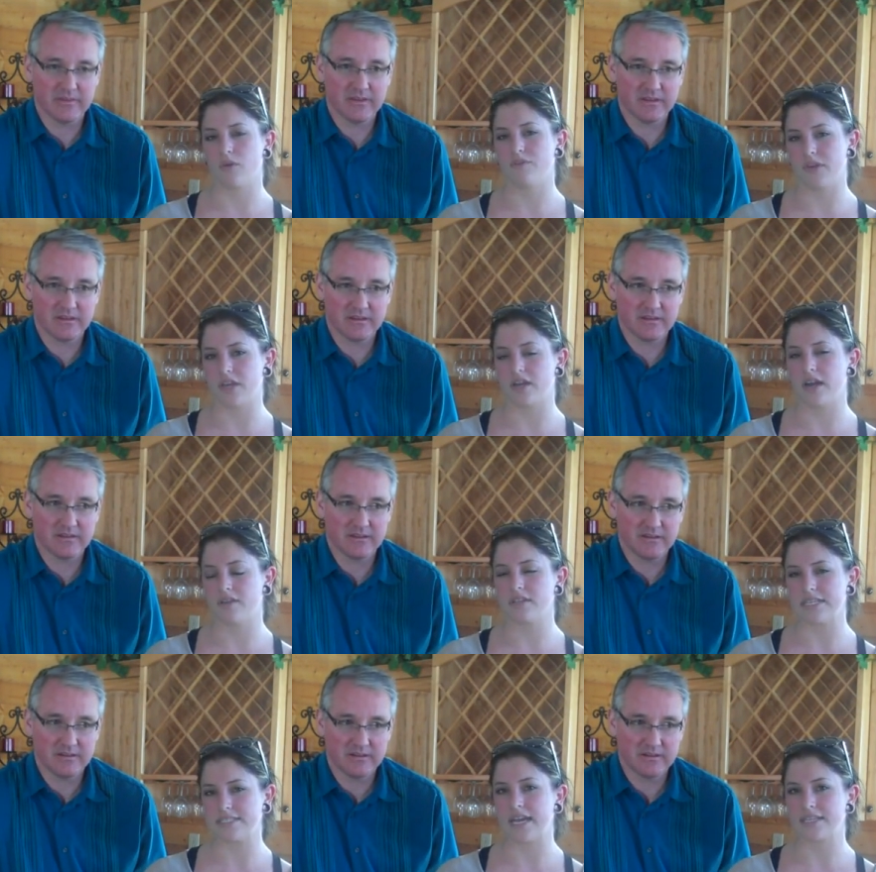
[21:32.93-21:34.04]
Speaker 1: and we'll figure out
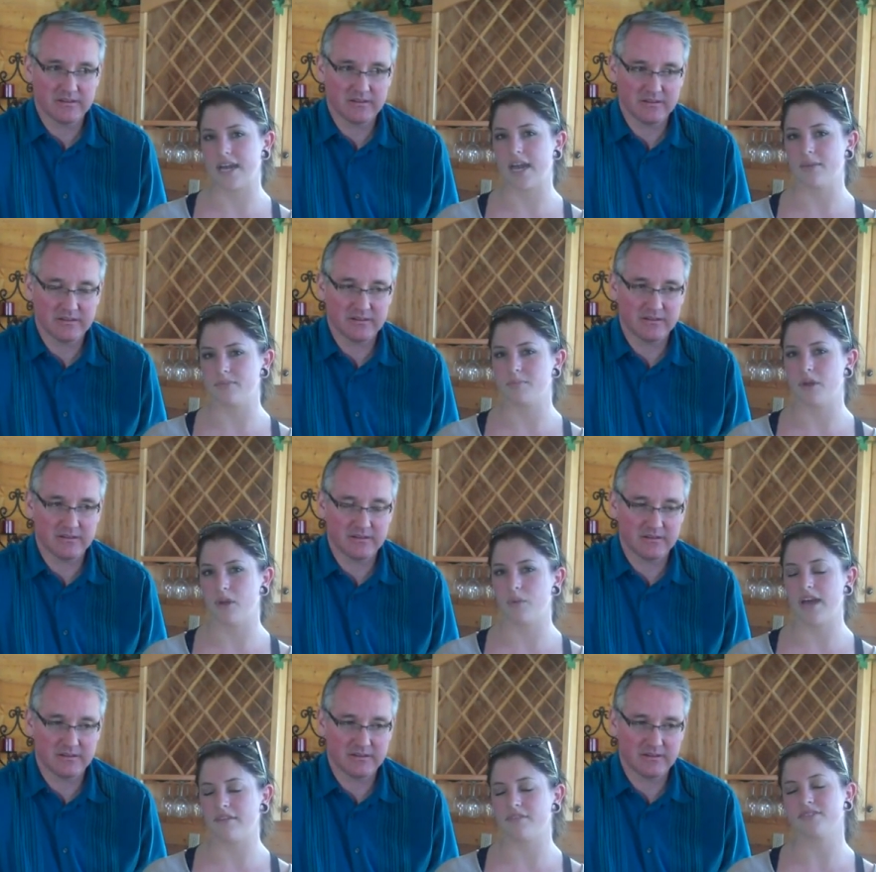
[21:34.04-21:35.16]
the exact times, but
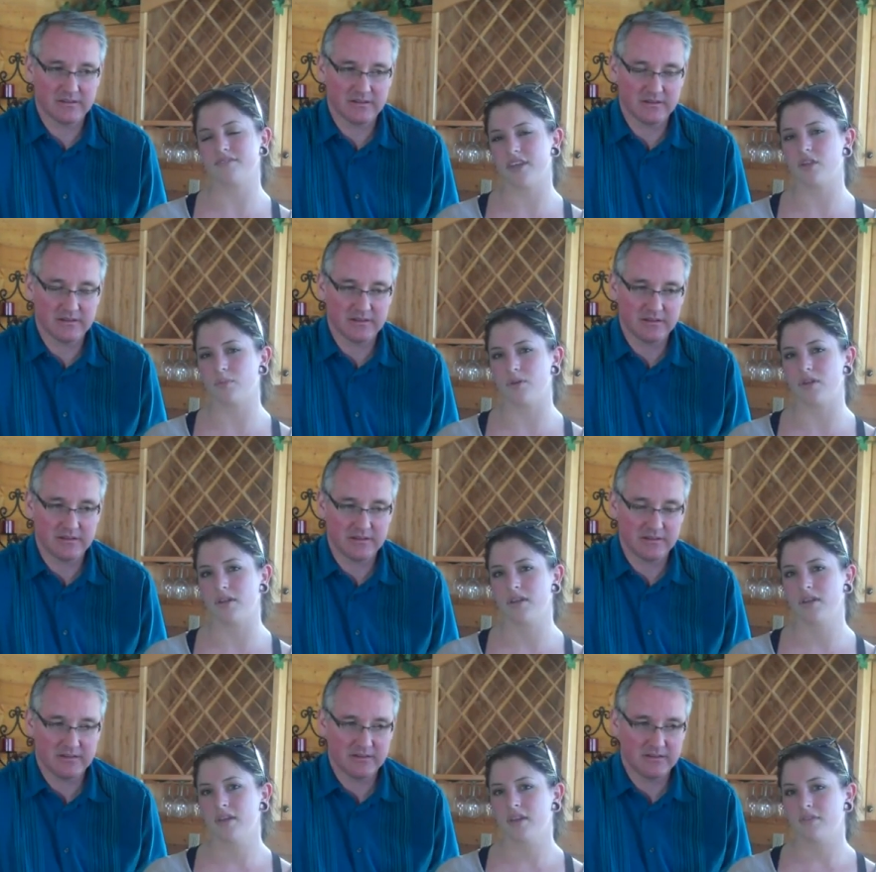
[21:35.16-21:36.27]
we'll have those available
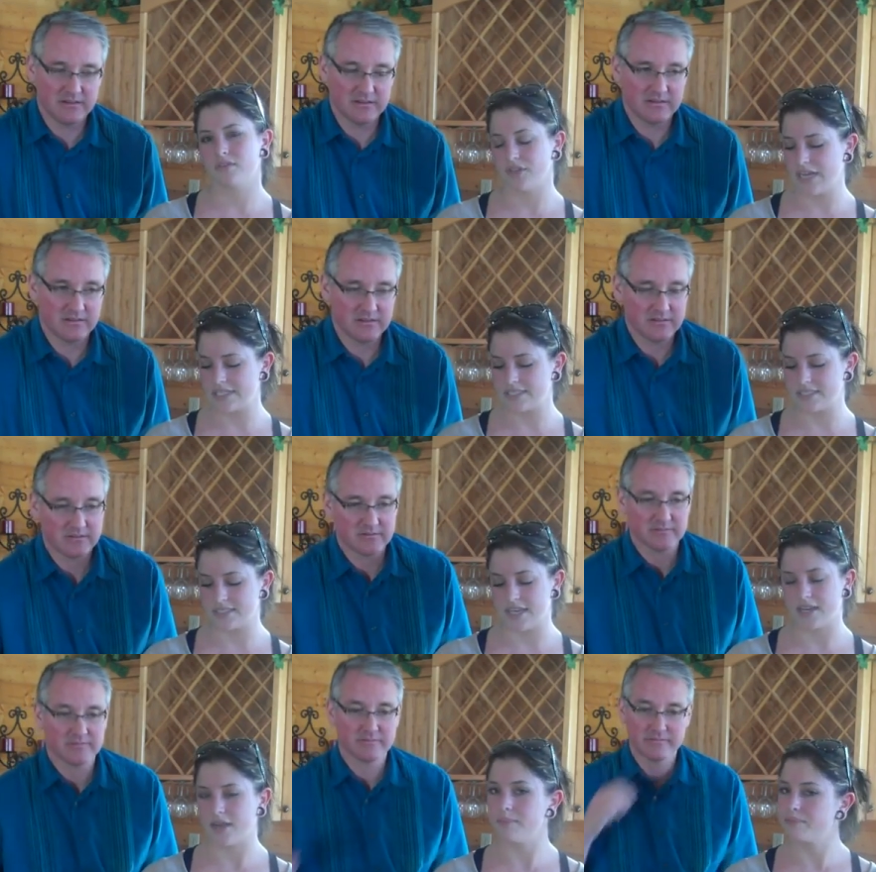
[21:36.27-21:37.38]
for you guys to
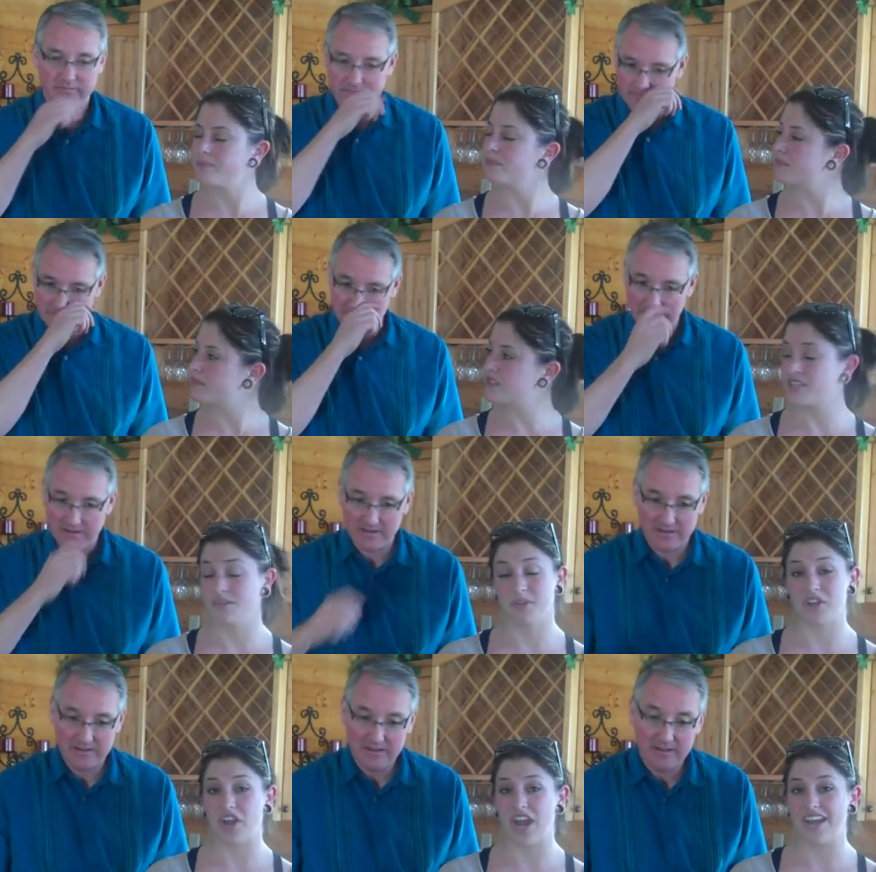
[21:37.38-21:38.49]
sign up. It's going
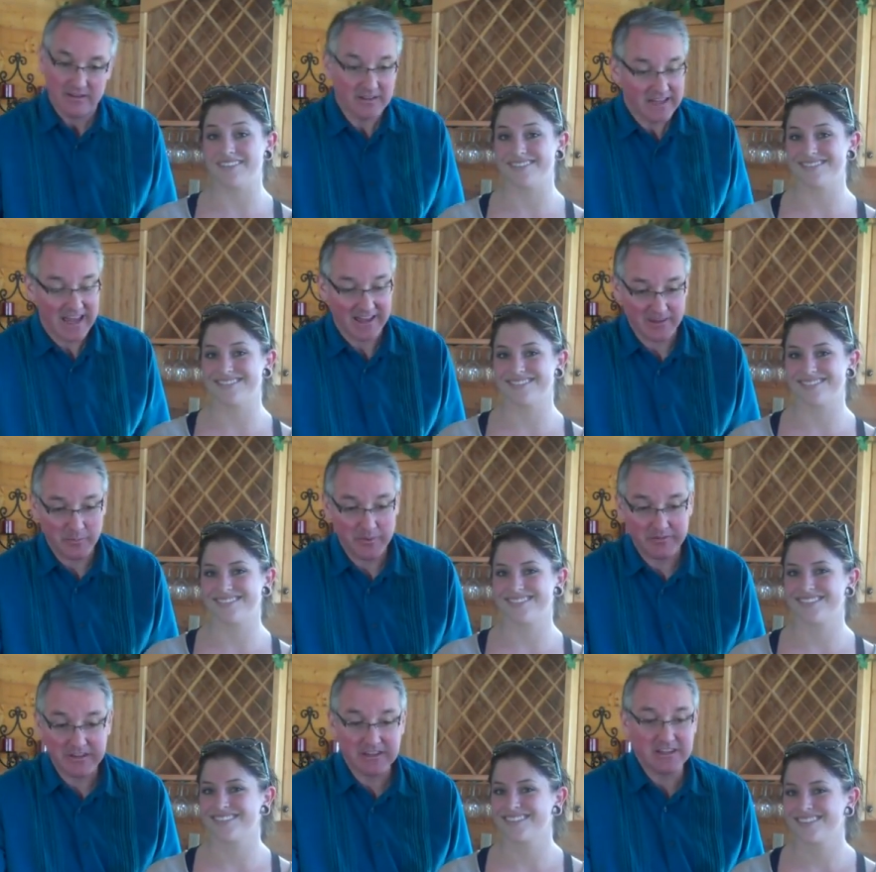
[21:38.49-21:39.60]
to be great.
Speaker 2: Yeah, and the
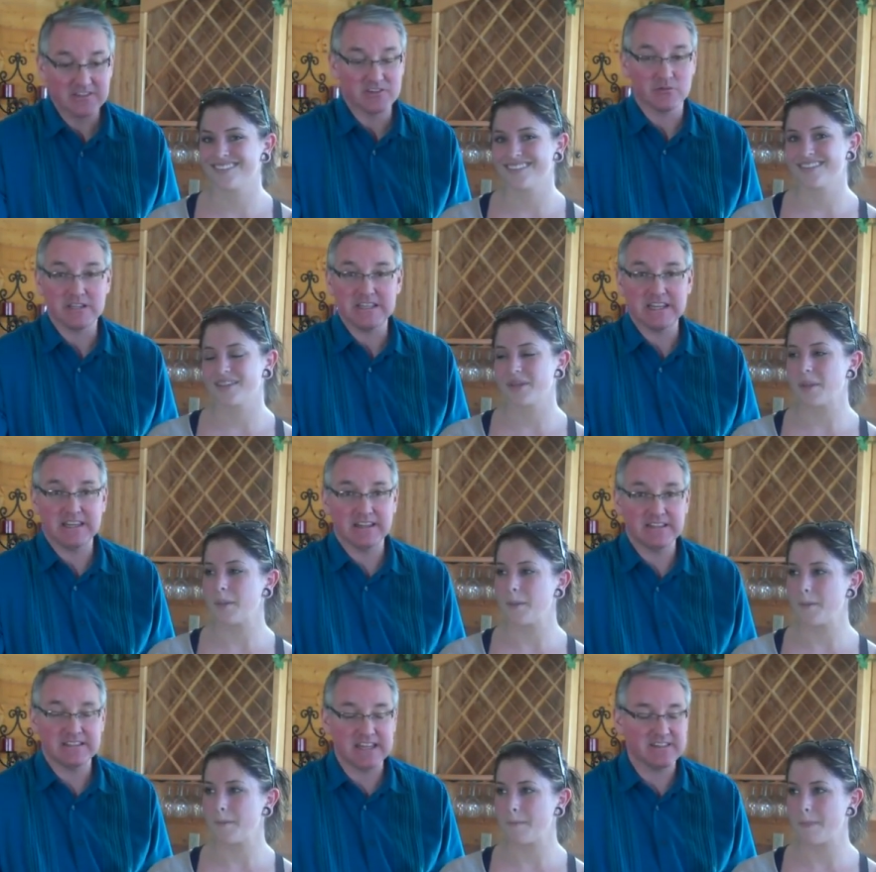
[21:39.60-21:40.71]
pavilions are
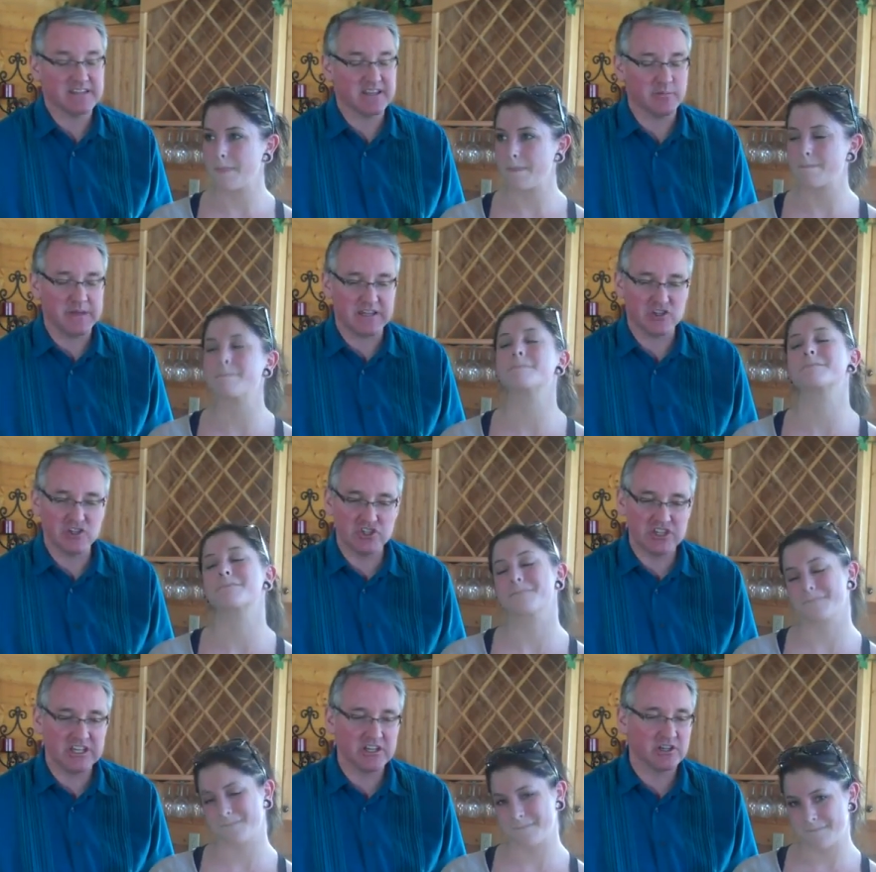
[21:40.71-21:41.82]
ridiculous. It's going to be
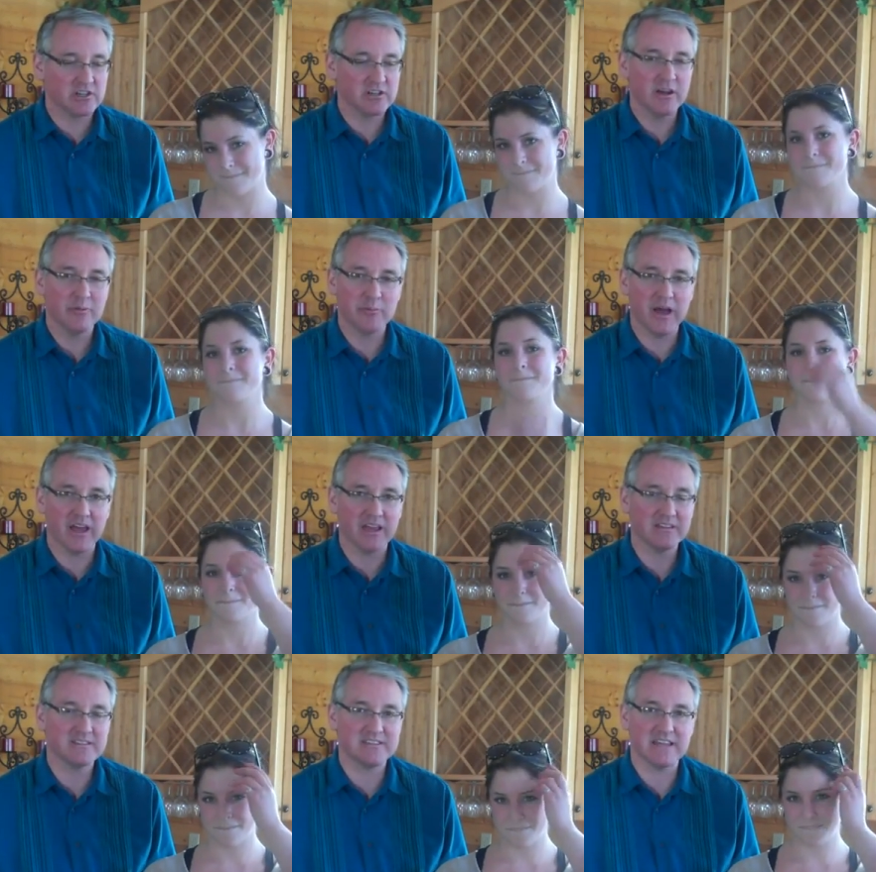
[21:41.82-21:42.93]
sheer
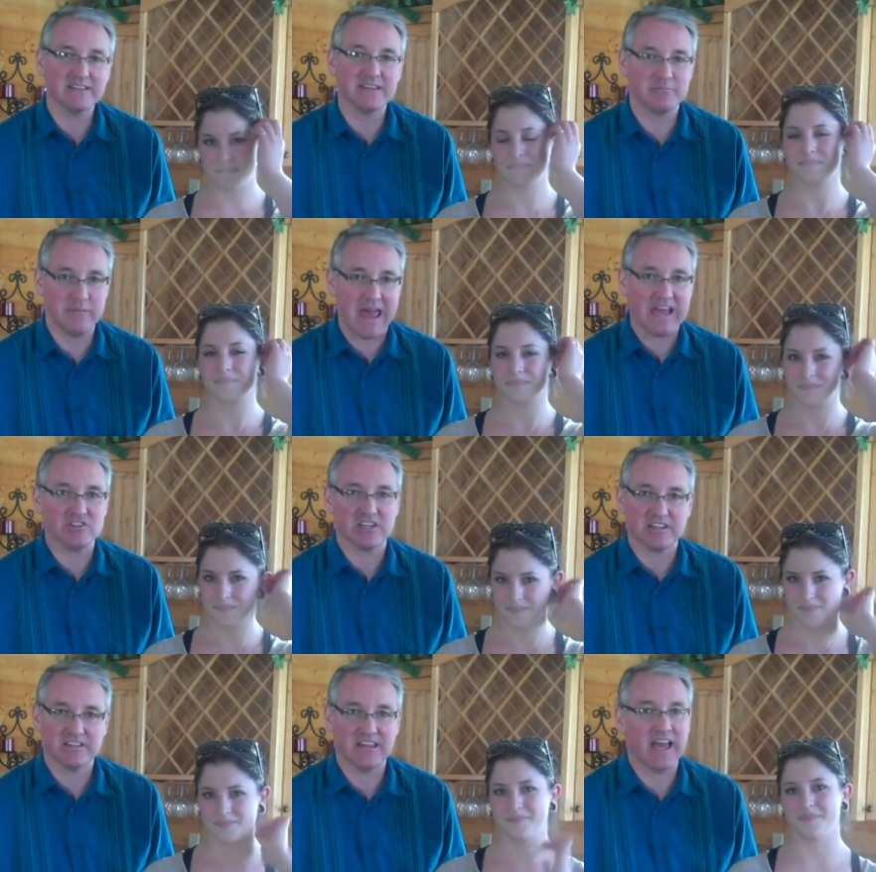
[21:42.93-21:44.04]
pine-scented
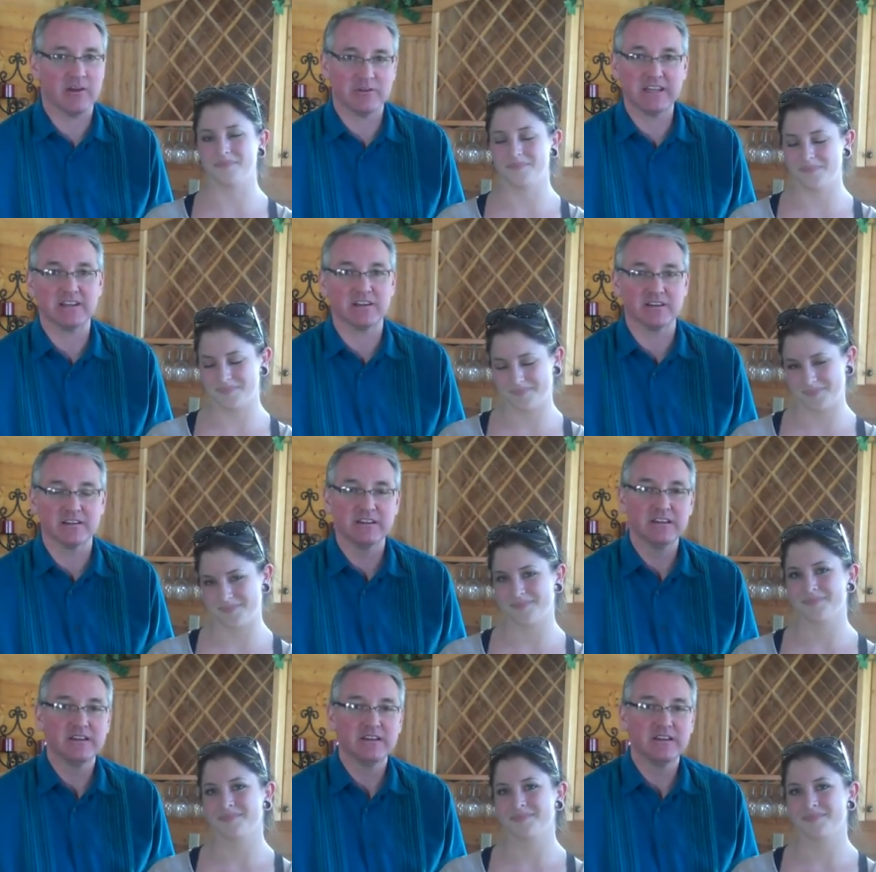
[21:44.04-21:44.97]
magic mm -hmm. out mm-hmm. here